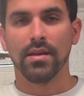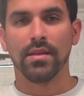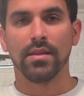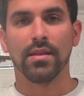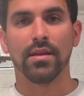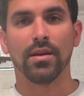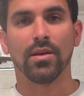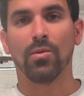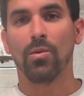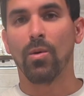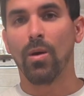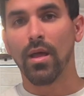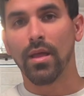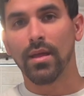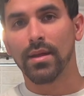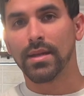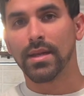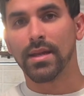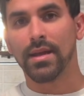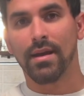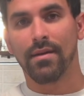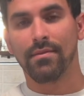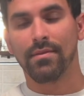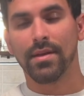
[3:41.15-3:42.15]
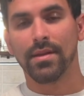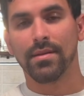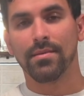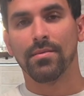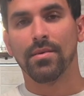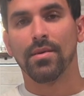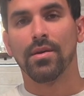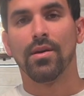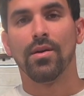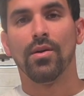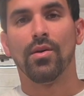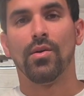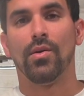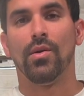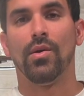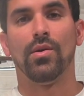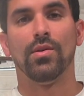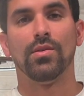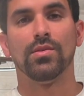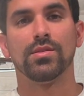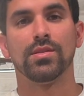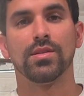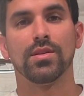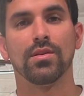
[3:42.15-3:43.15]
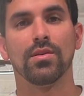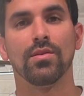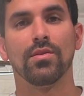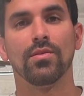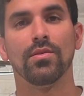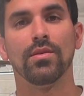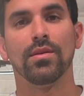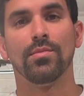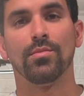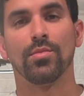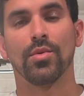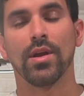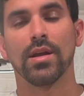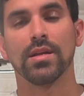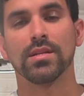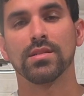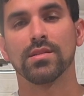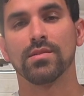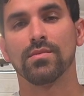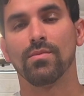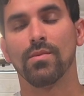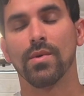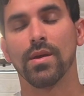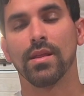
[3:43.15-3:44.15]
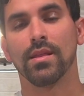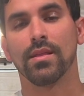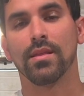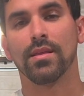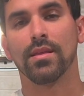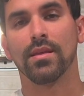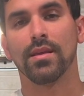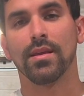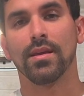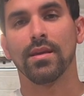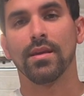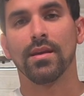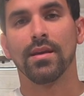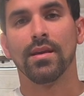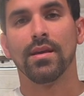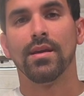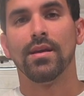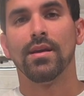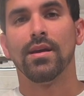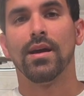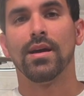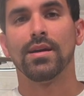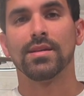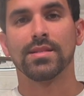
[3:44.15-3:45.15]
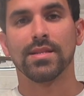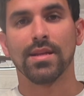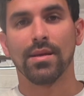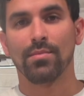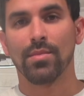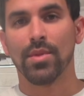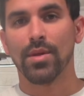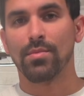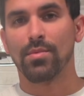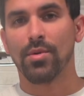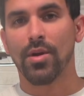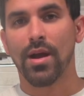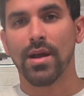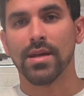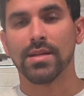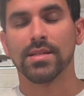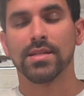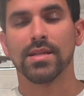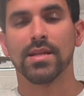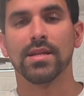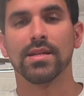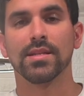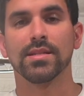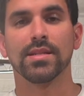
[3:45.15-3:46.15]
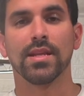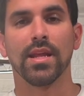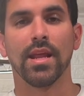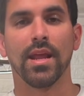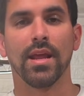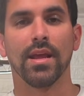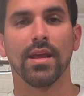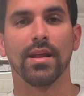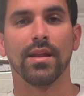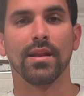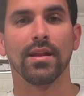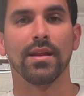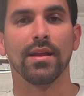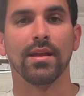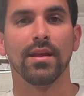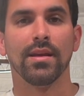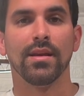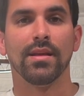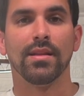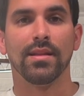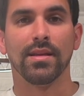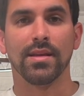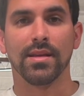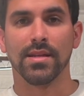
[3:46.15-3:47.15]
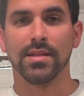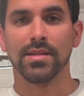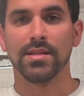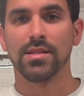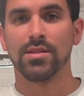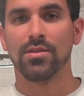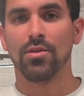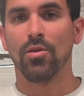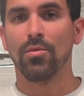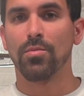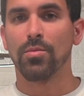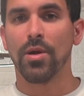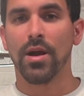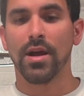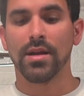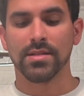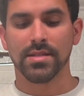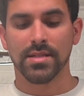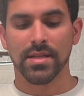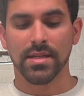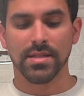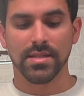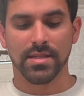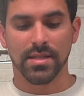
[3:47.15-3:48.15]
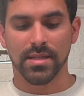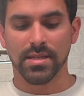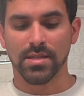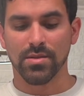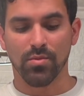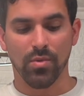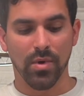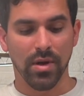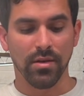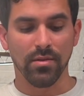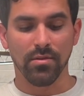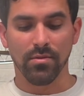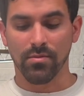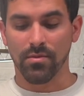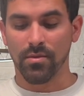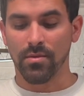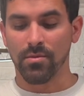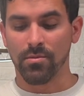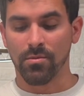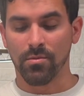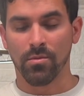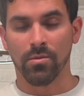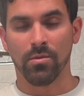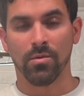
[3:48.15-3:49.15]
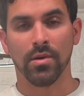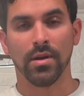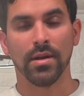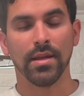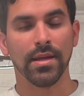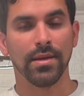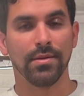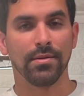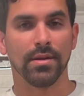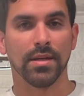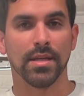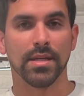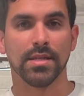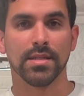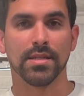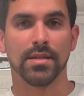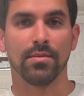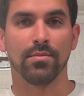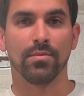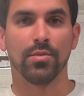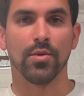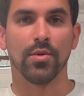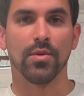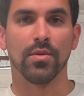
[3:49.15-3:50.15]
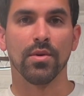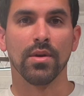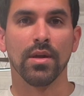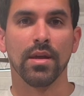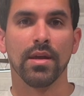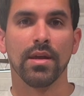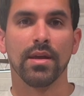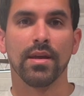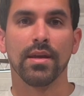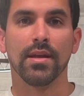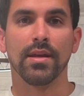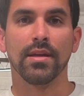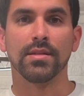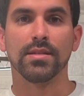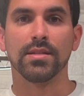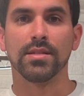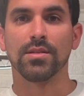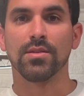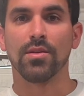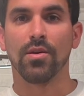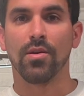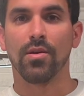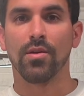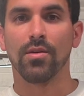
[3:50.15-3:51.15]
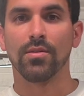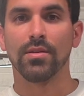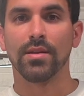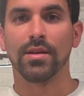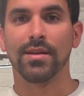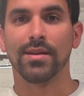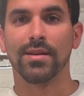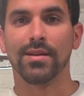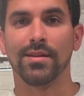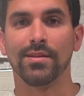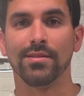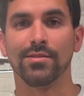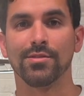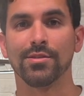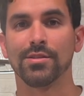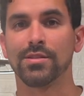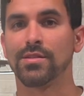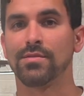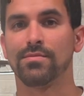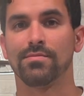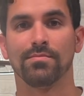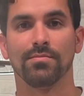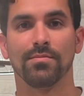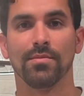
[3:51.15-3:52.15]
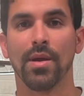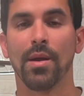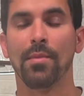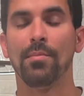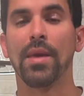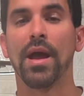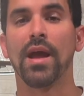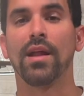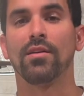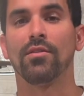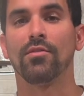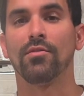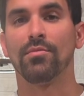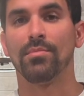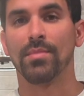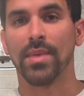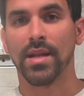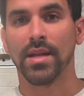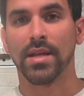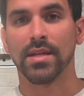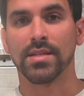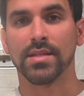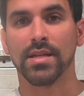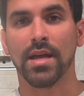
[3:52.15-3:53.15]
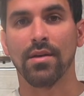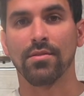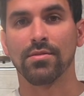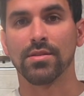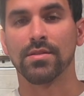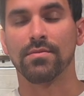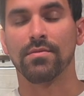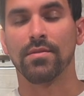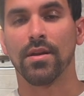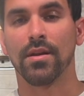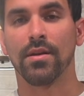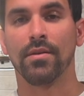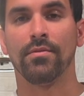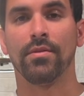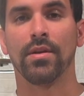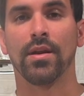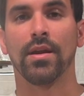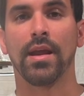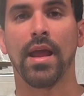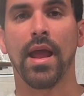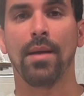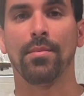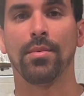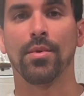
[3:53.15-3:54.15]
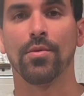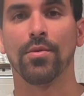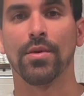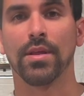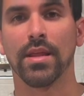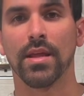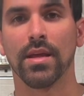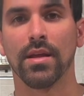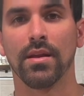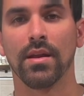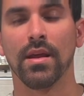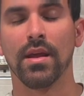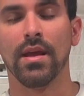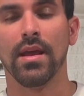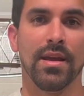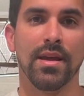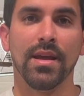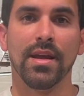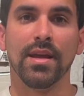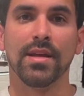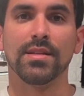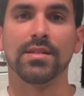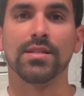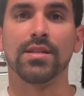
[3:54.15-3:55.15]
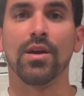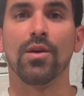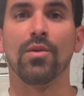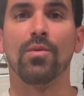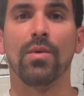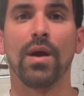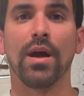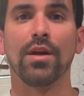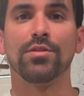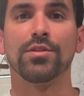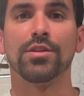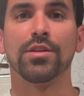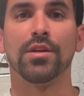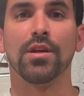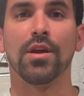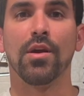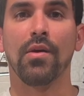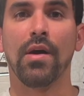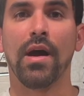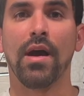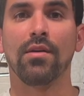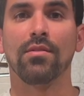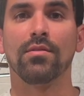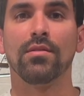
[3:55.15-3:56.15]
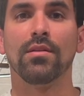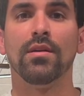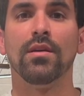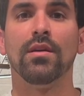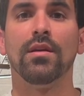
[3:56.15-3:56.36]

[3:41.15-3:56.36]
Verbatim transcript: the quality of it. Also impressed with the assembly process and the install process. This went really, really simple, installed in just a matter of minutes. I was very, very happy with it. So why don't you go out,